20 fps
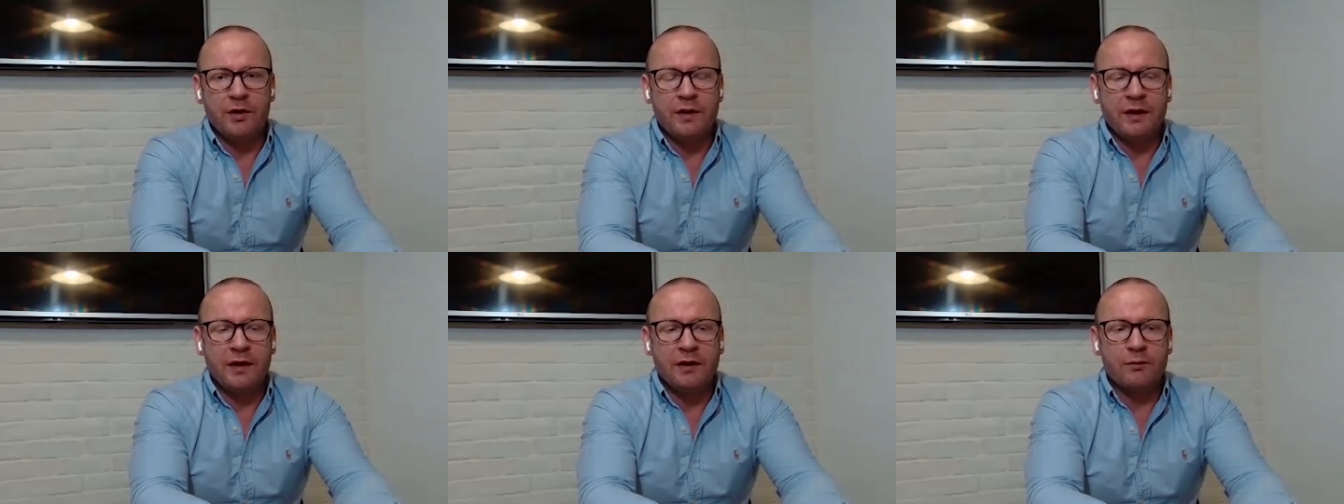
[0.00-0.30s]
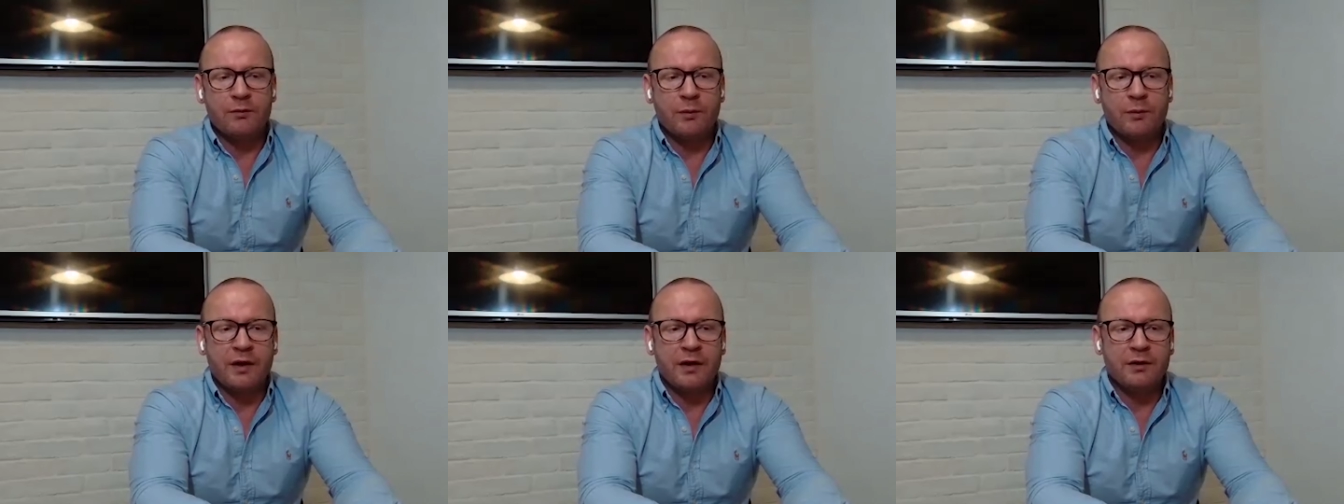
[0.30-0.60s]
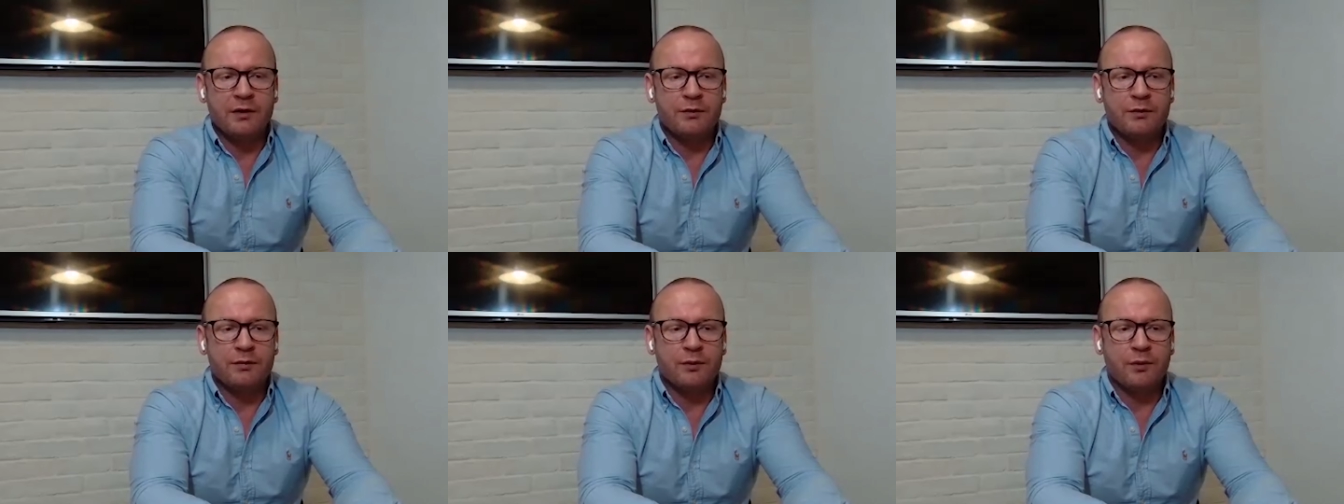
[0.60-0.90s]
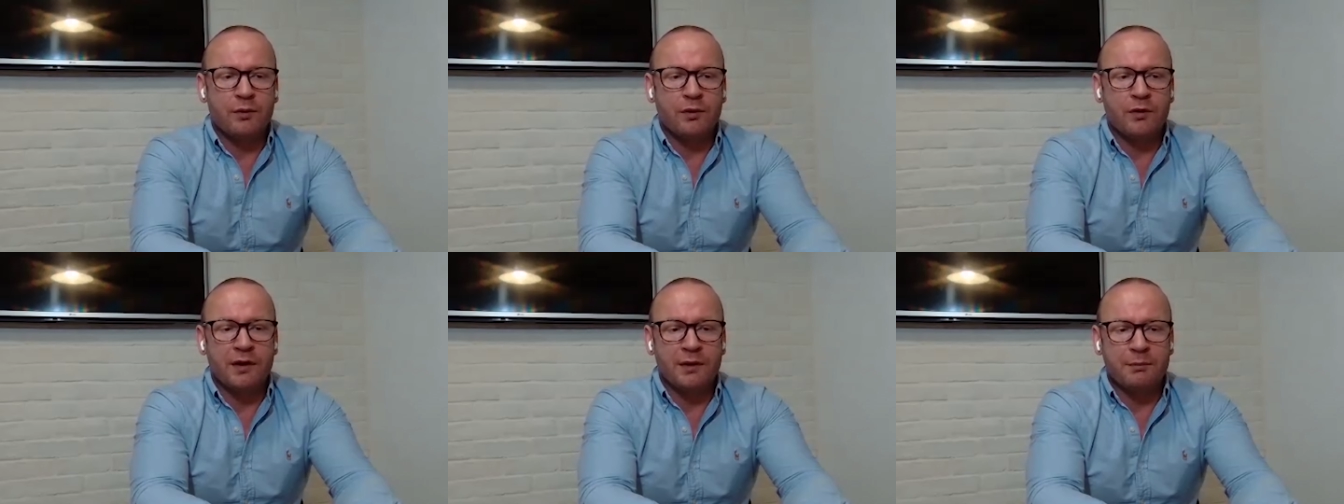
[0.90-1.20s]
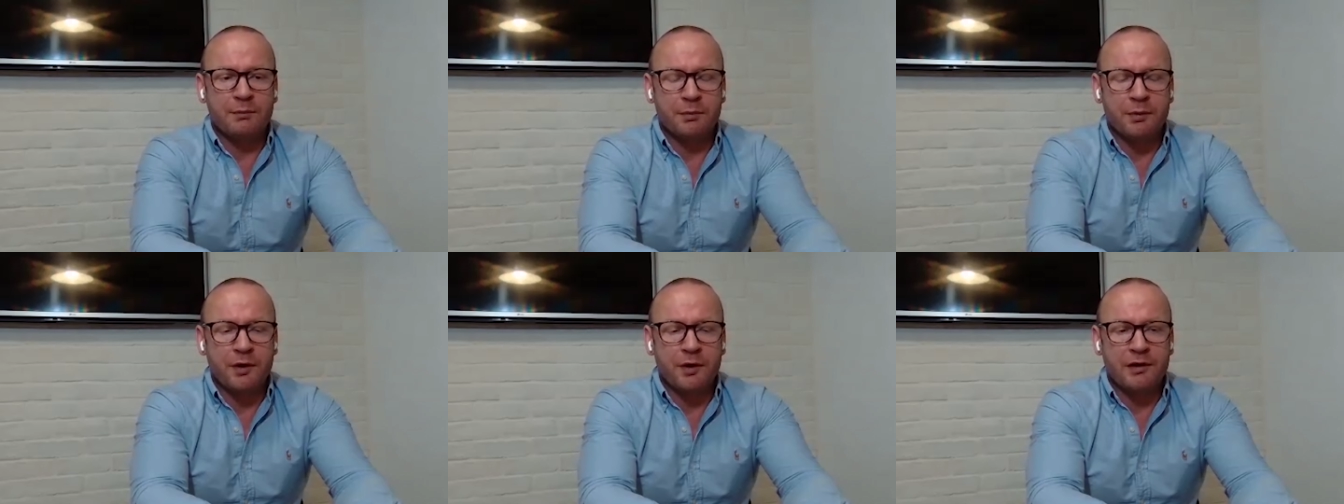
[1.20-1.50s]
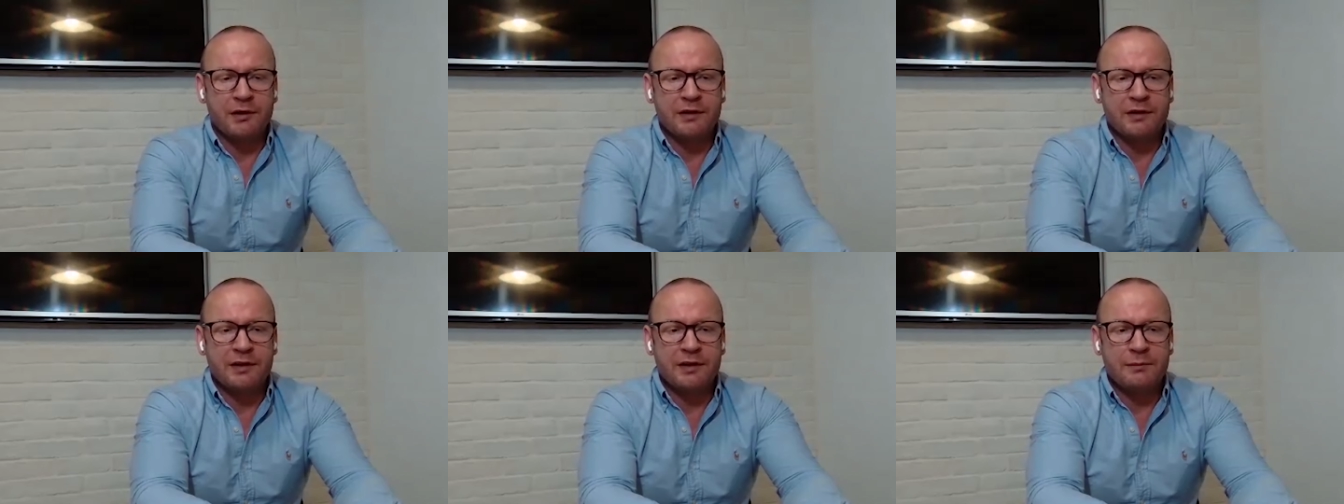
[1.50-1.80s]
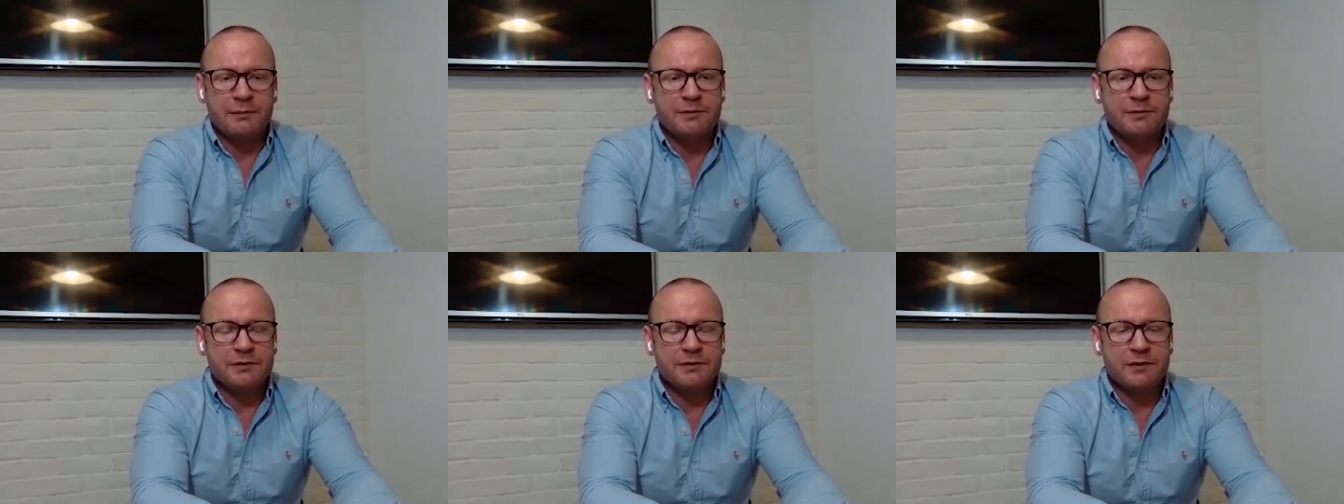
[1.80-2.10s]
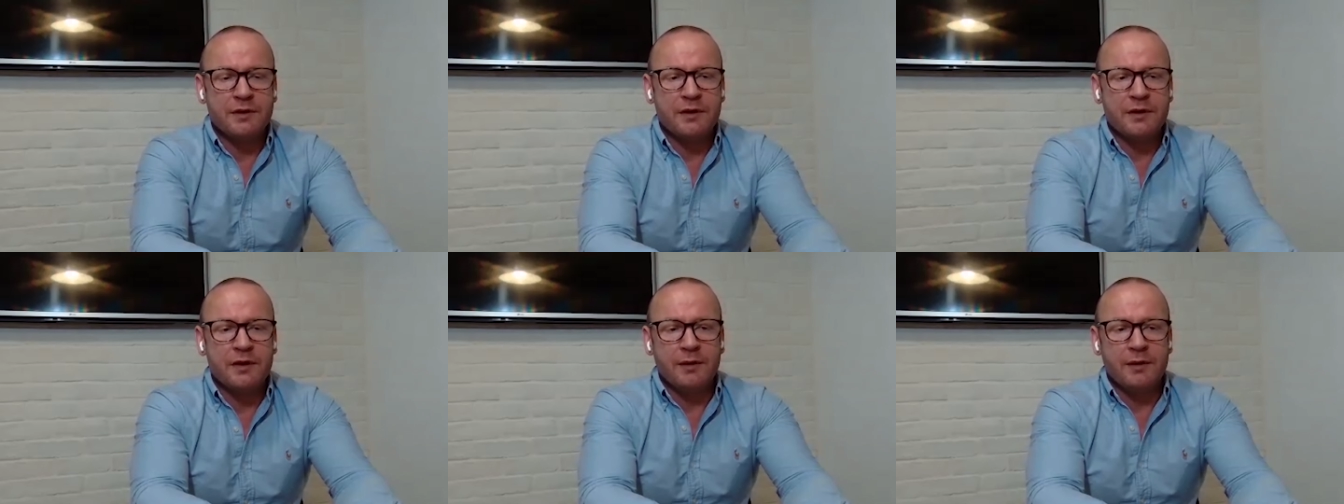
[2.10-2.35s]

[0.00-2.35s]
They could rank for their product names,